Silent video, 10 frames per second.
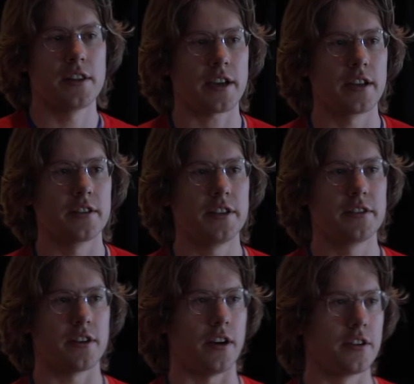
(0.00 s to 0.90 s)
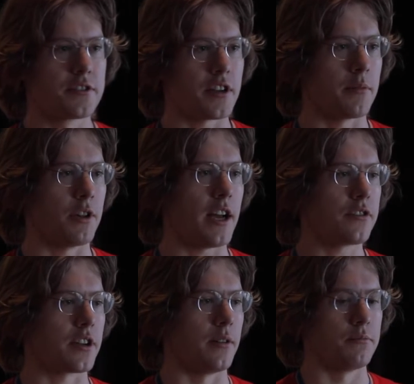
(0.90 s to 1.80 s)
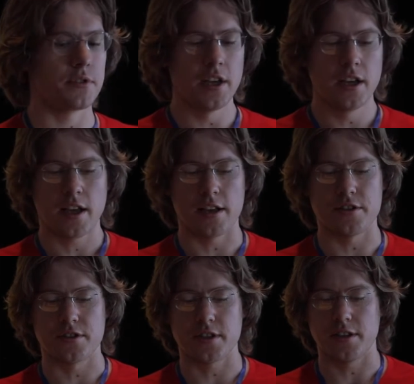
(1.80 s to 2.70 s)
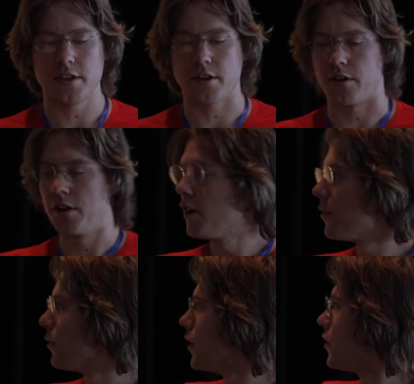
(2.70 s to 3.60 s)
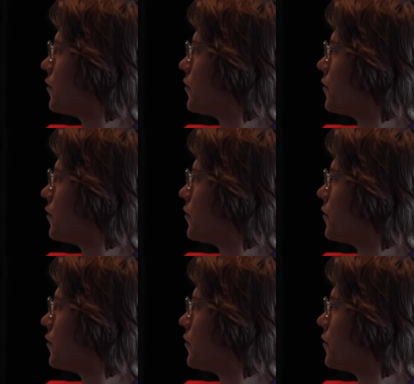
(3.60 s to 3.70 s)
that can lead to undesirable outcomes, as you see here, where